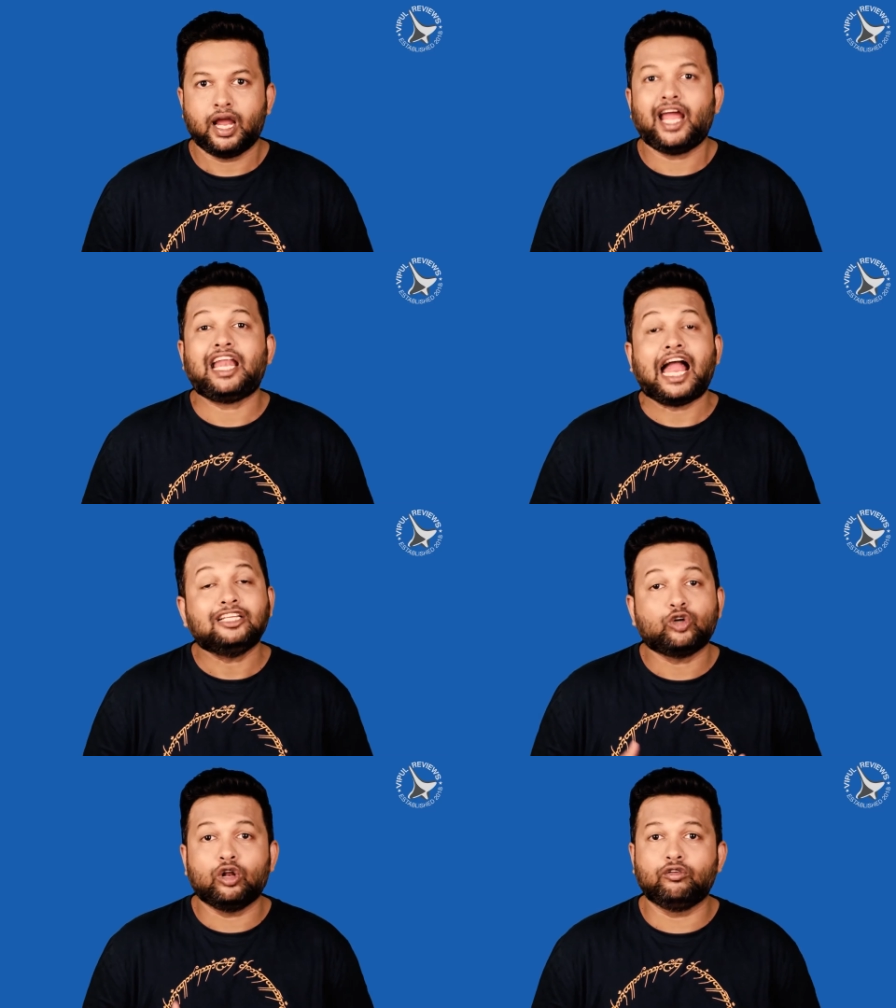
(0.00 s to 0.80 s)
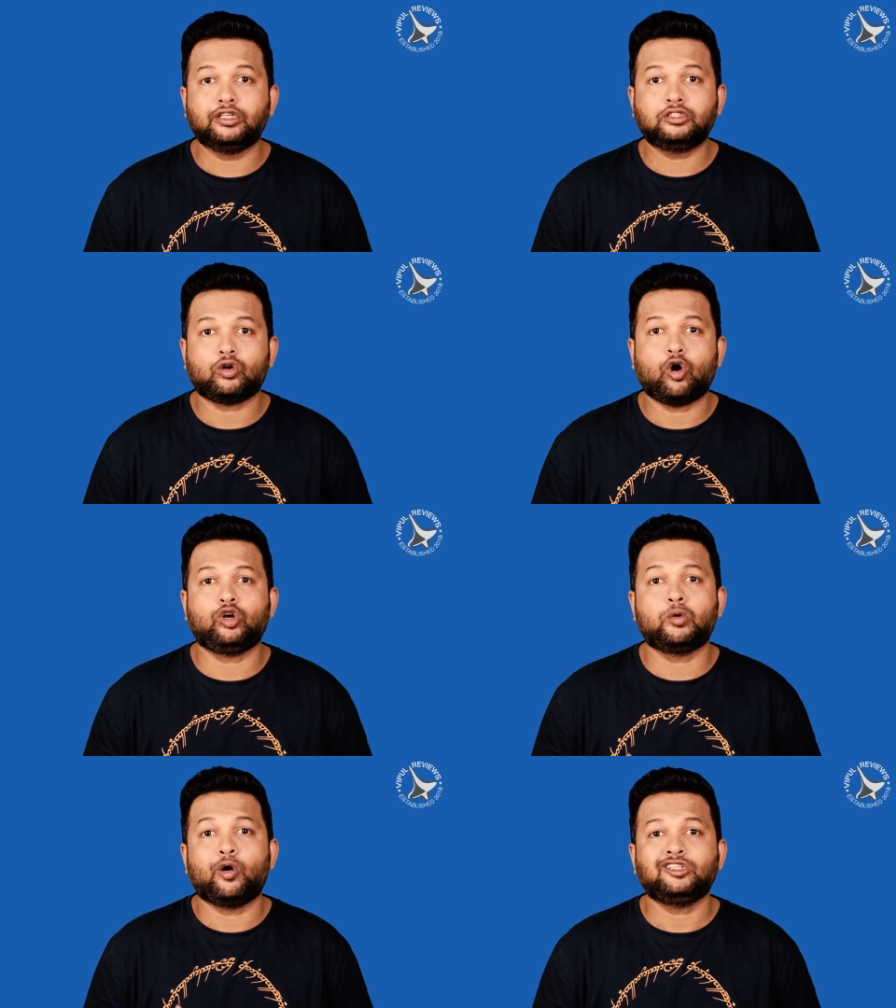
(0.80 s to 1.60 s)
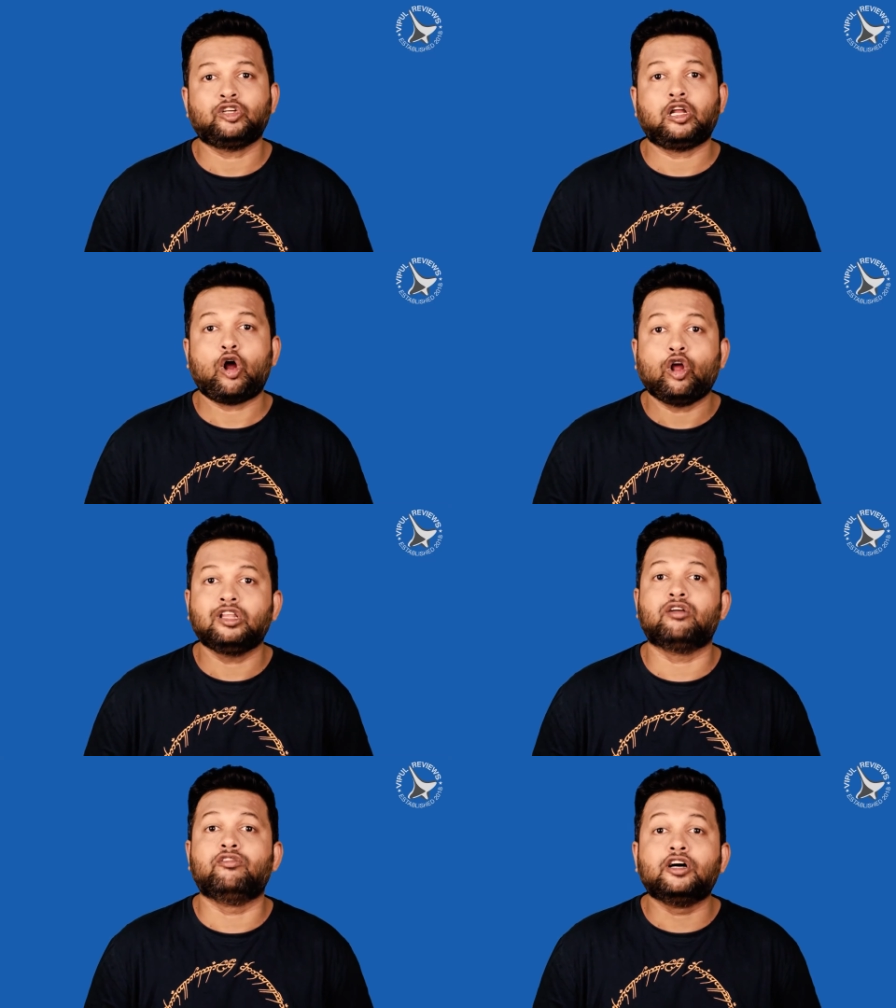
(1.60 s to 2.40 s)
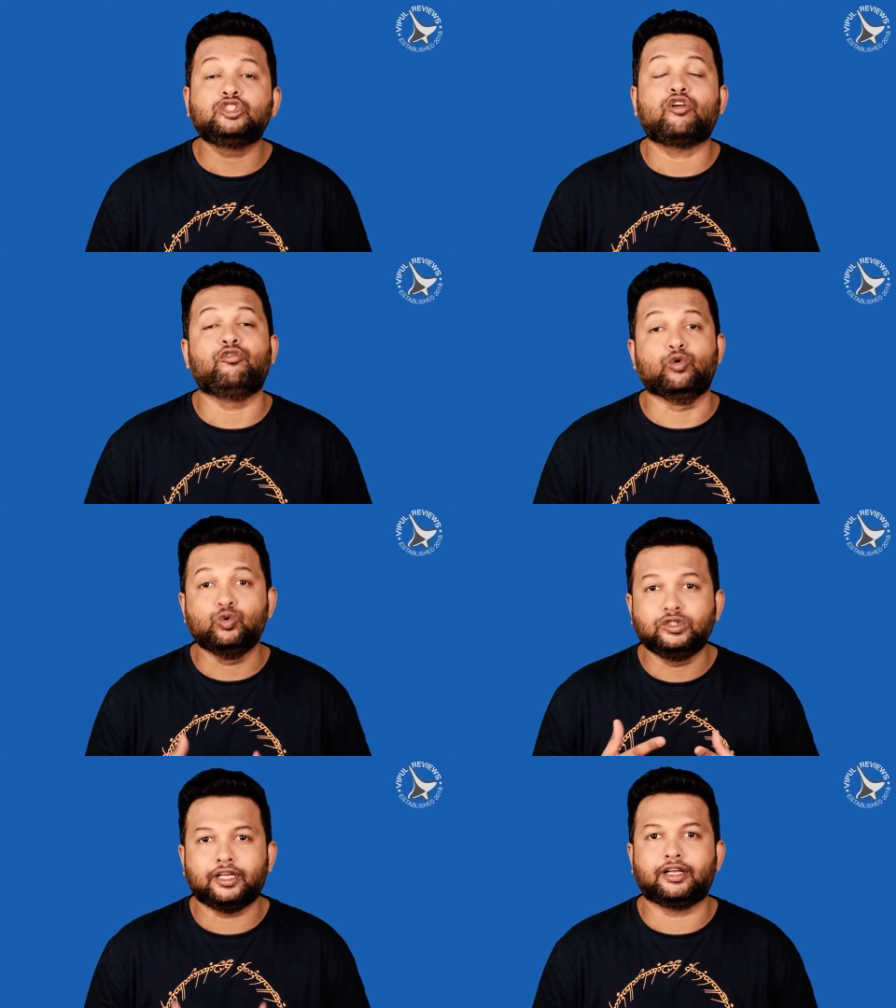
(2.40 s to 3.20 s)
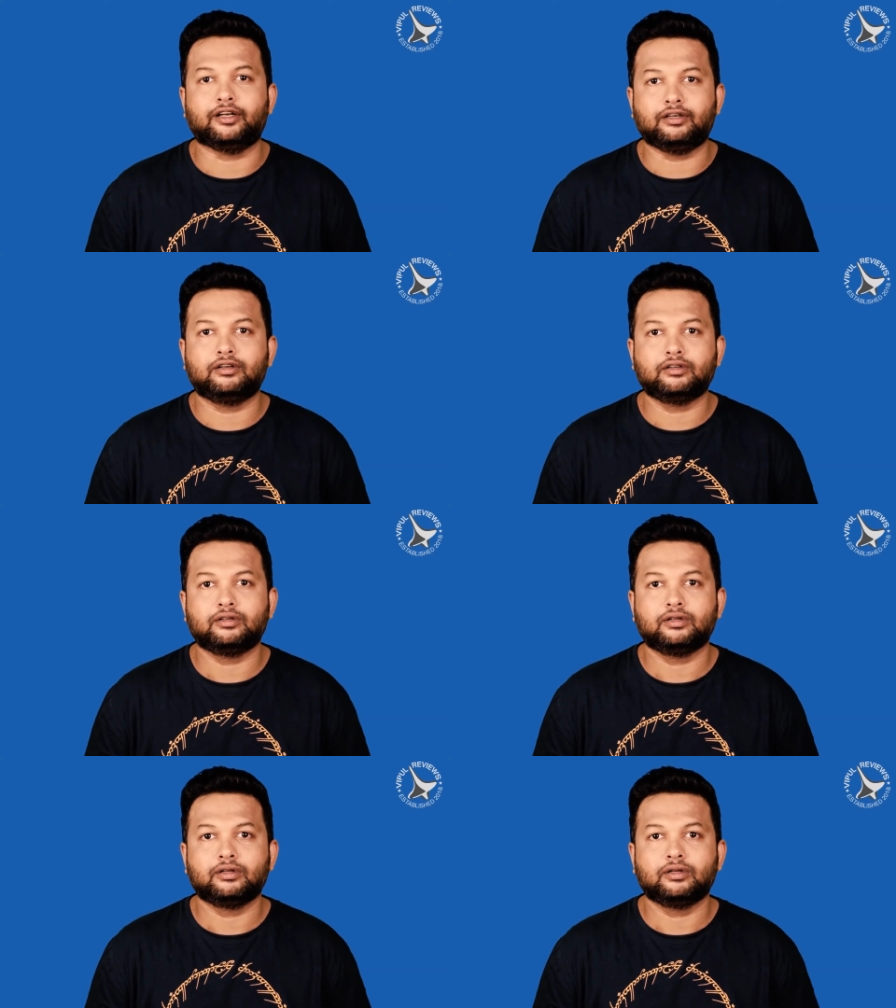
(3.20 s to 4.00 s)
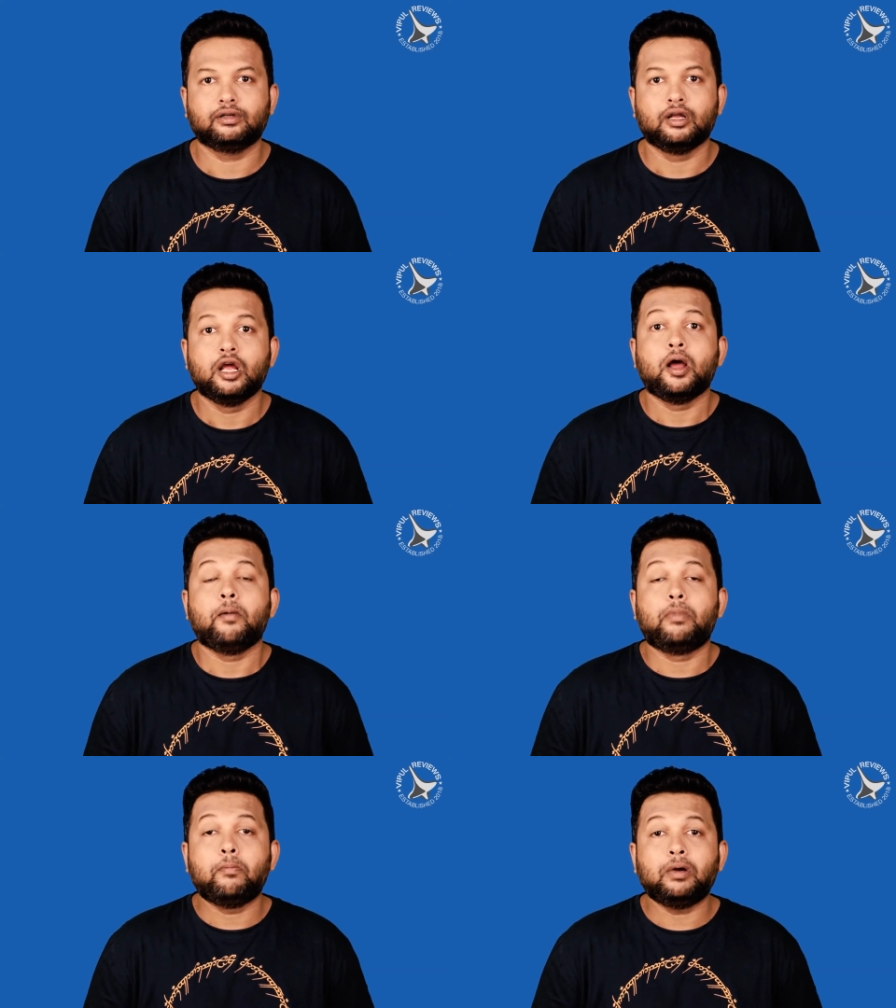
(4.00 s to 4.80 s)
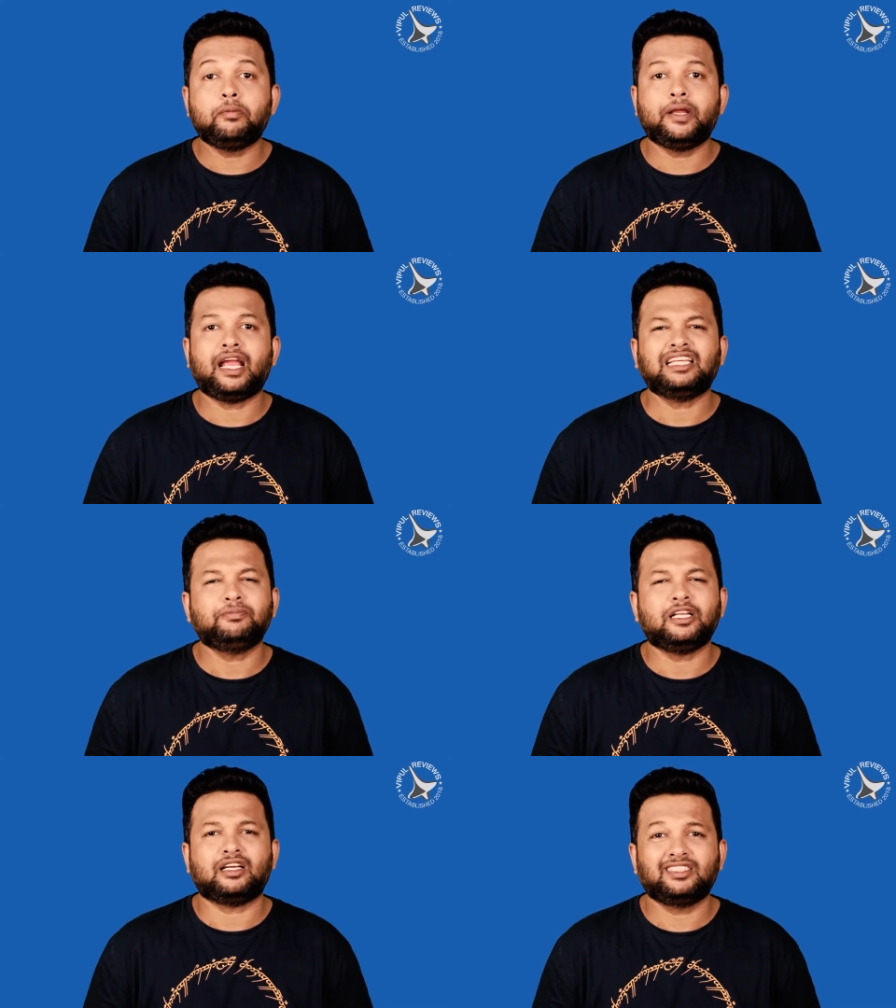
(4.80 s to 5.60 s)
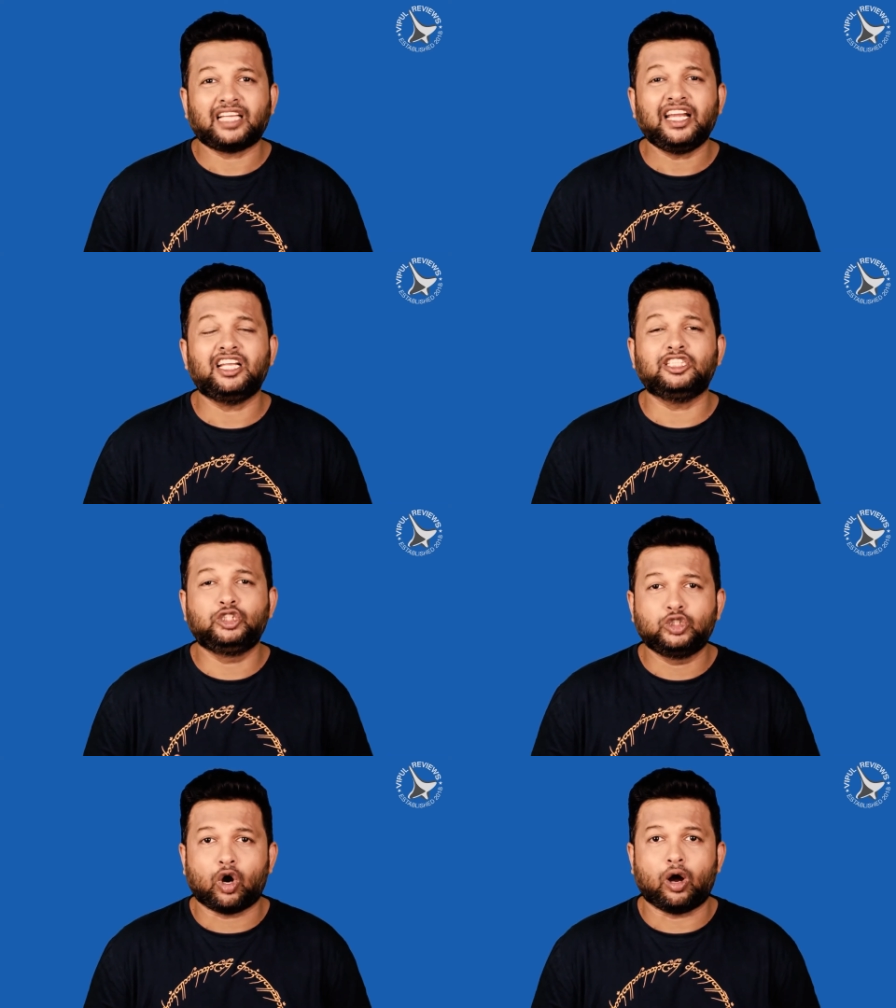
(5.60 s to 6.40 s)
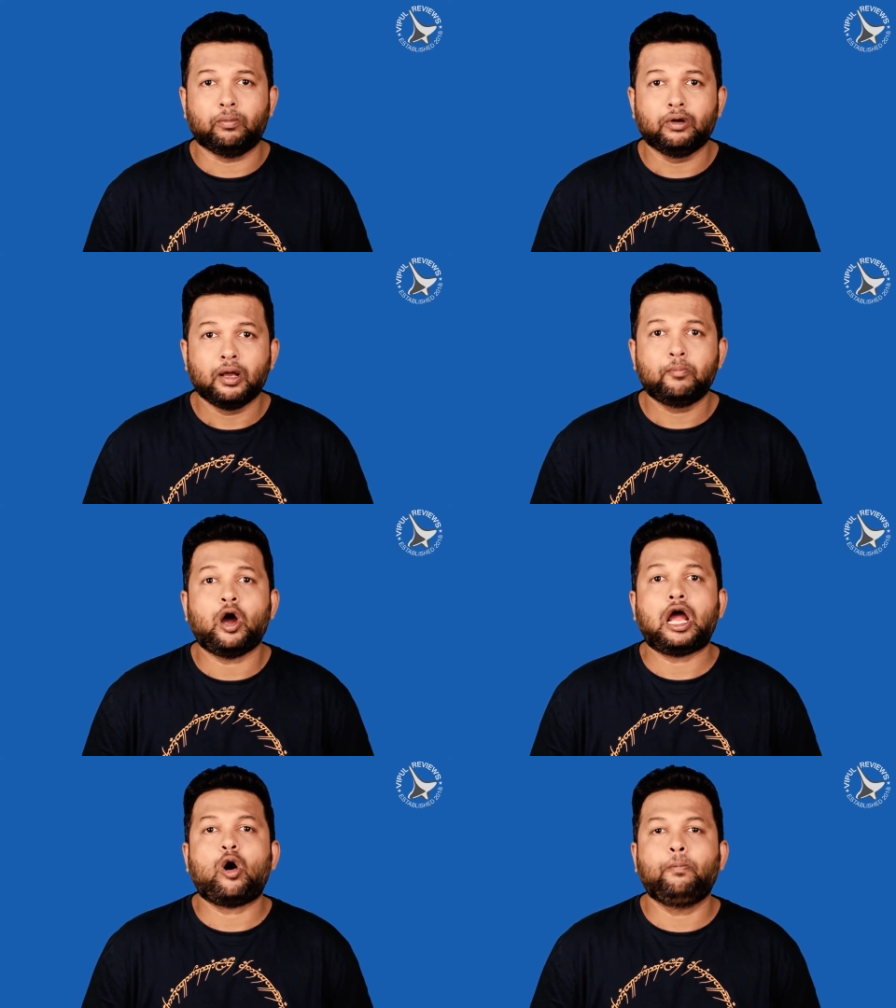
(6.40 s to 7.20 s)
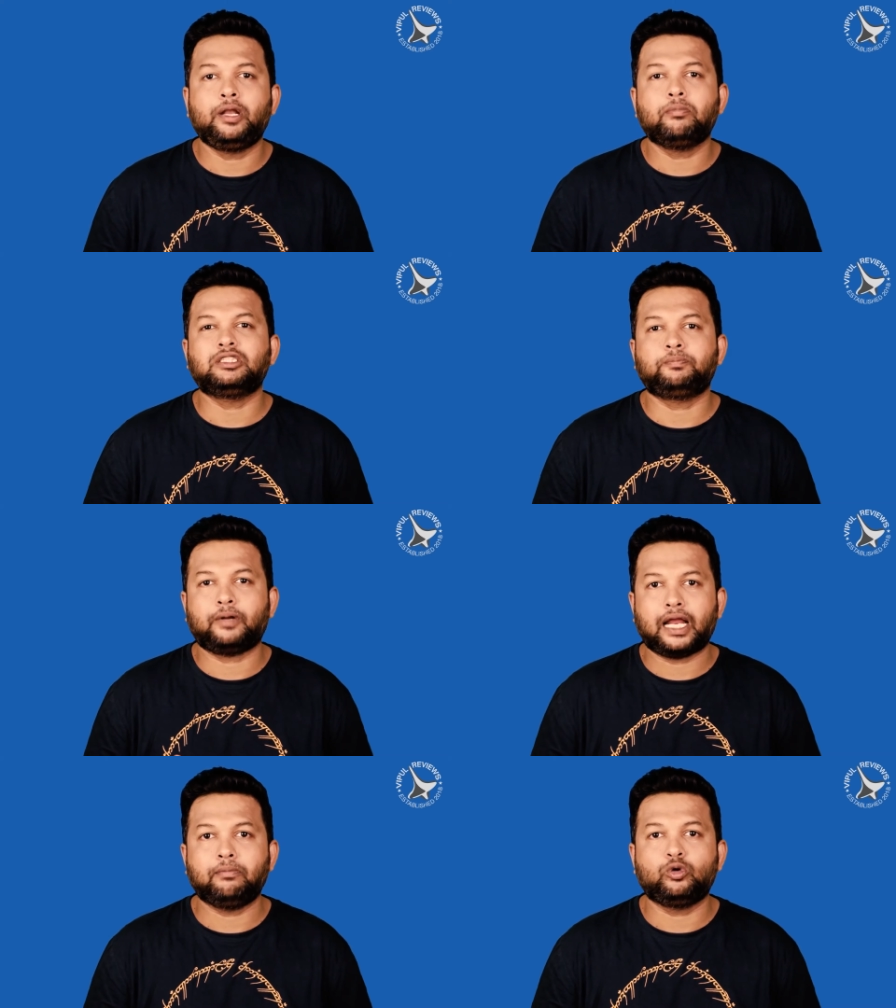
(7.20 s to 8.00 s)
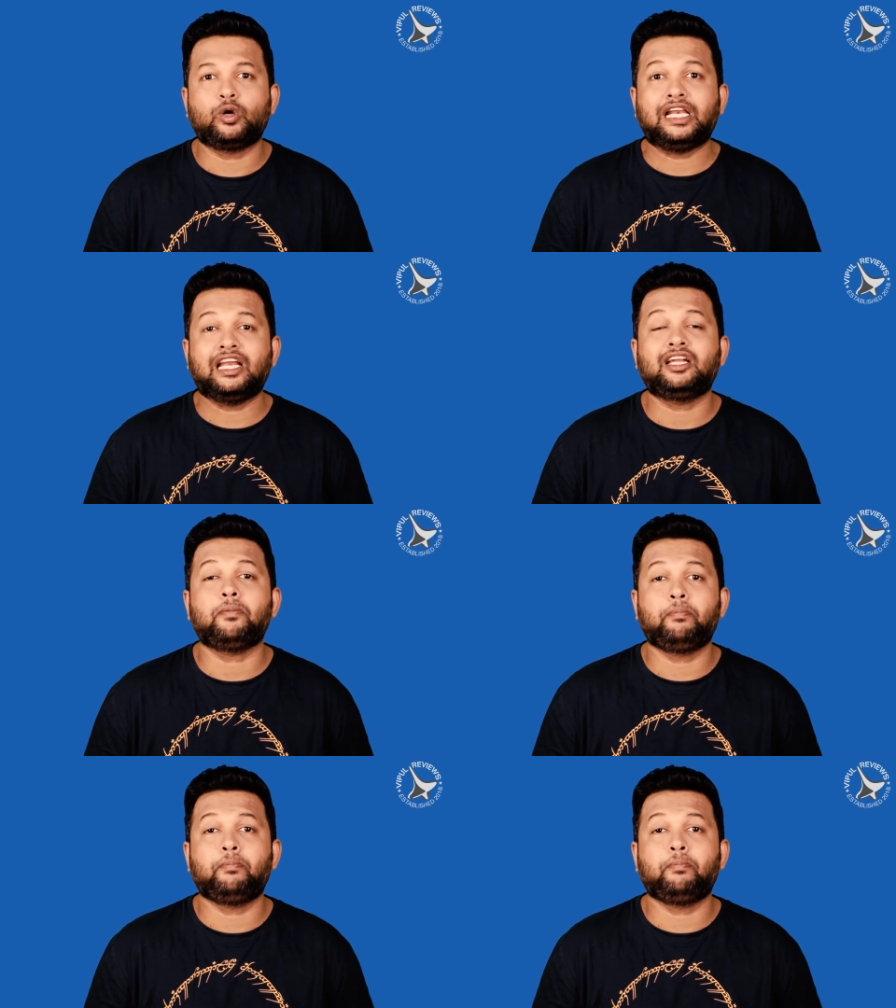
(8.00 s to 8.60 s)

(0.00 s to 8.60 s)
And as always, Autobots are on the verge of losing it. Bumblebee has been assigned a job by Optimus Prime to create a